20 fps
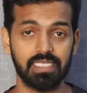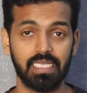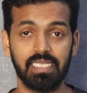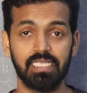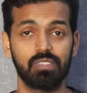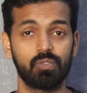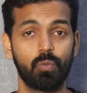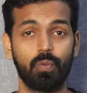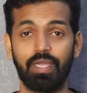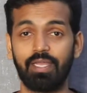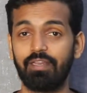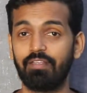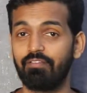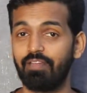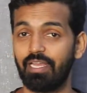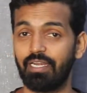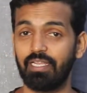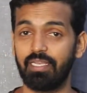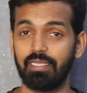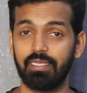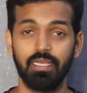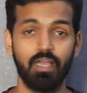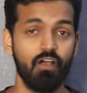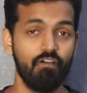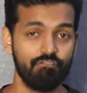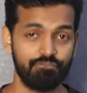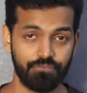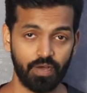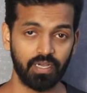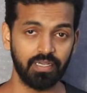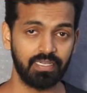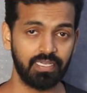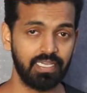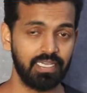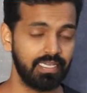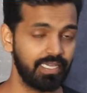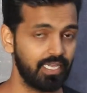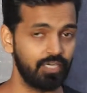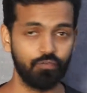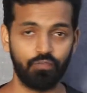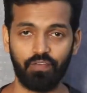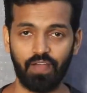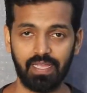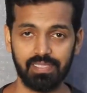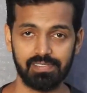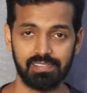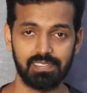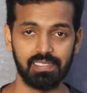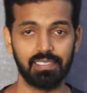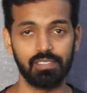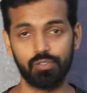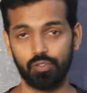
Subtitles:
is very funky and fancy,